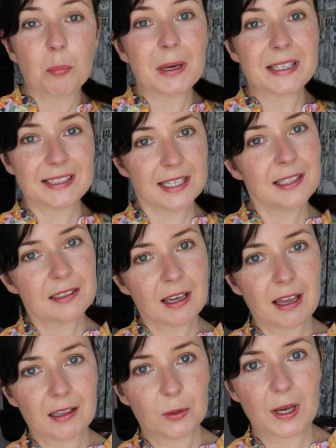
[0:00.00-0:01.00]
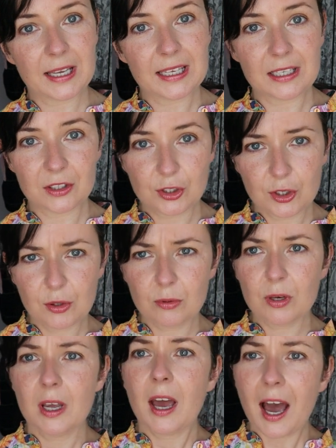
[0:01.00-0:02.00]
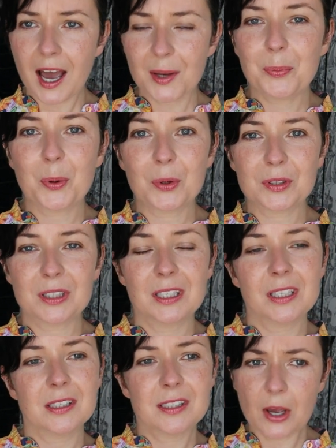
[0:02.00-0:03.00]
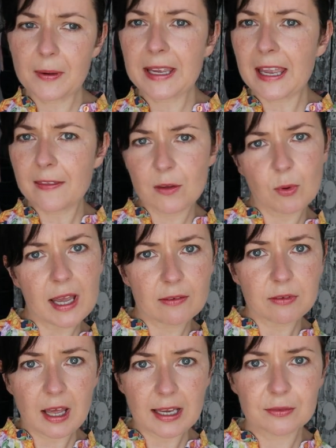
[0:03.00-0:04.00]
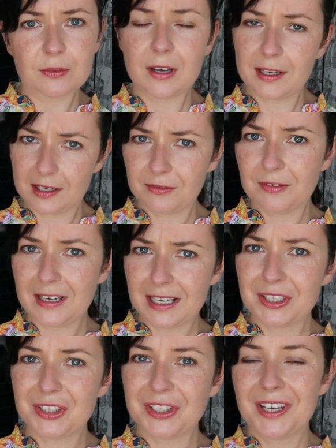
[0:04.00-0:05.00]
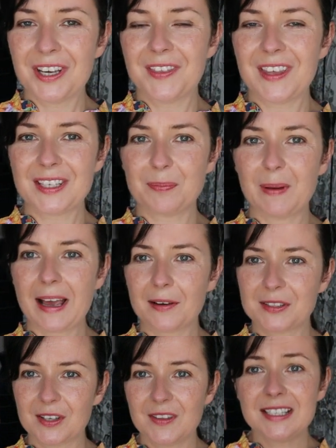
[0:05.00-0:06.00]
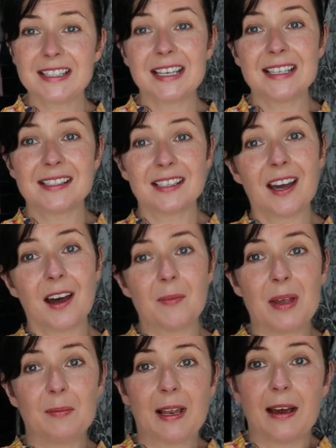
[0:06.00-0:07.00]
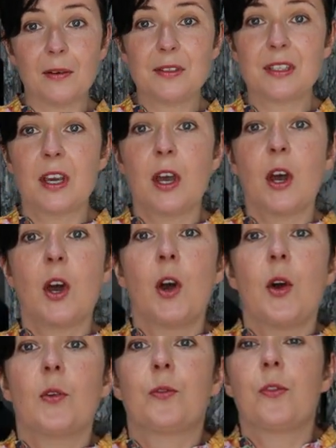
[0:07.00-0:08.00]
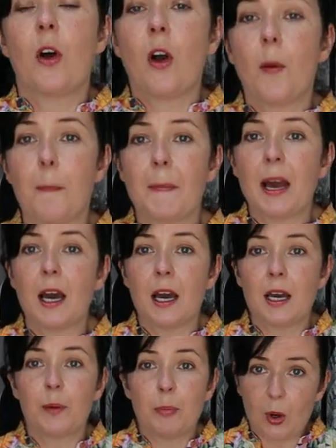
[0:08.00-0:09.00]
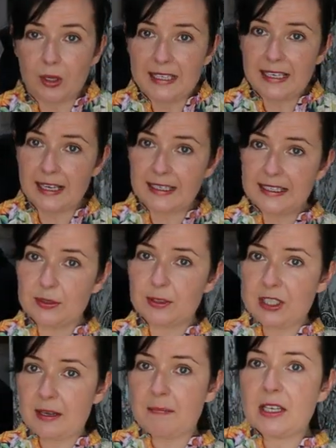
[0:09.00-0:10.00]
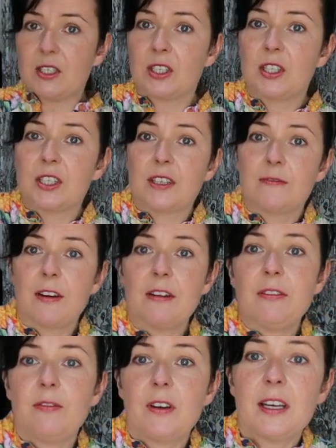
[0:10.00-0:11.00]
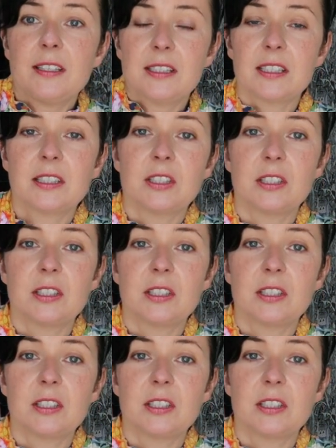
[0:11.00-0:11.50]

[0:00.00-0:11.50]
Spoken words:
but it didn't get in the way in June. I put sewing in the way of life, and I finished this blouse. So this is the Calais blouse from Pauline Alice, which I mentioned the very first